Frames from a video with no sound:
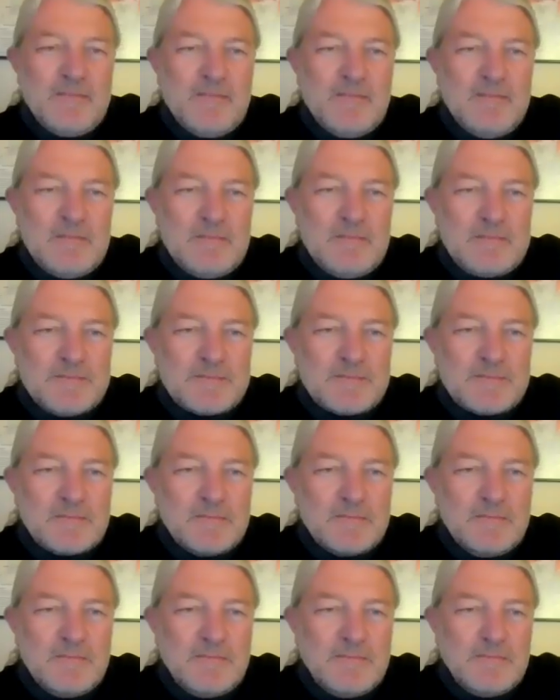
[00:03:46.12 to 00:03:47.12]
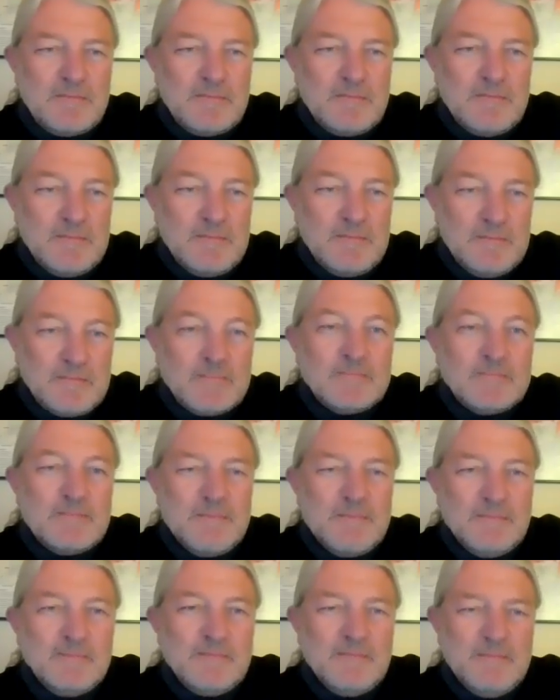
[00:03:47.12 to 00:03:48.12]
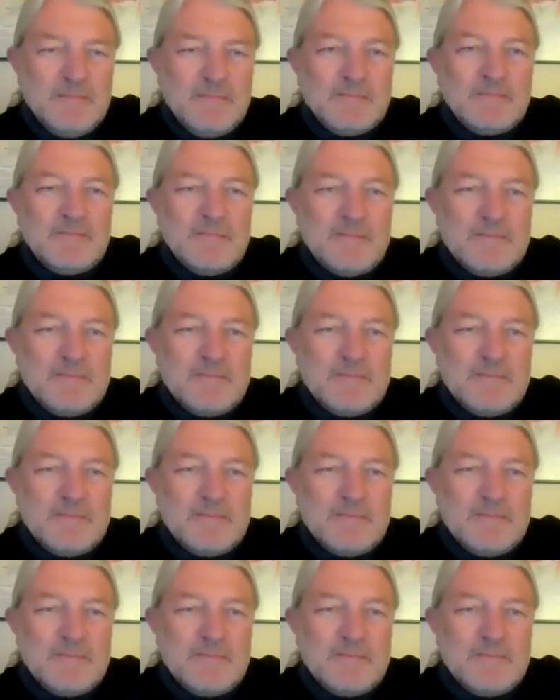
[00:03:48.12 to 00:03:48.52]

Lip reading: it's how he got into it. And it's really like down to